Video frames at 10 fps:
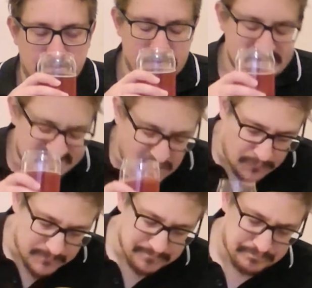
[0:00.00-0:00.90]
So,
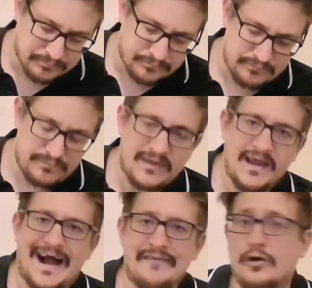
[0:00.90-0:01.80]

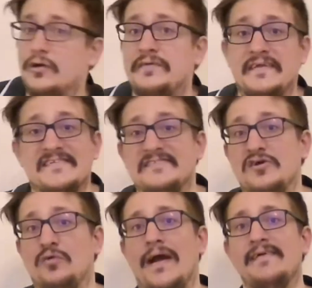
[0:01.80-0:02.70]
I've got to look at this in
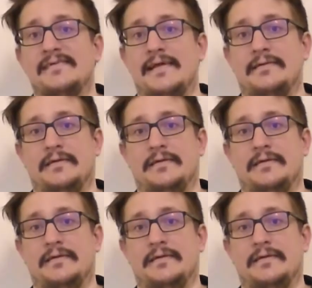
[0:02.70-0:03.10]
two ways then.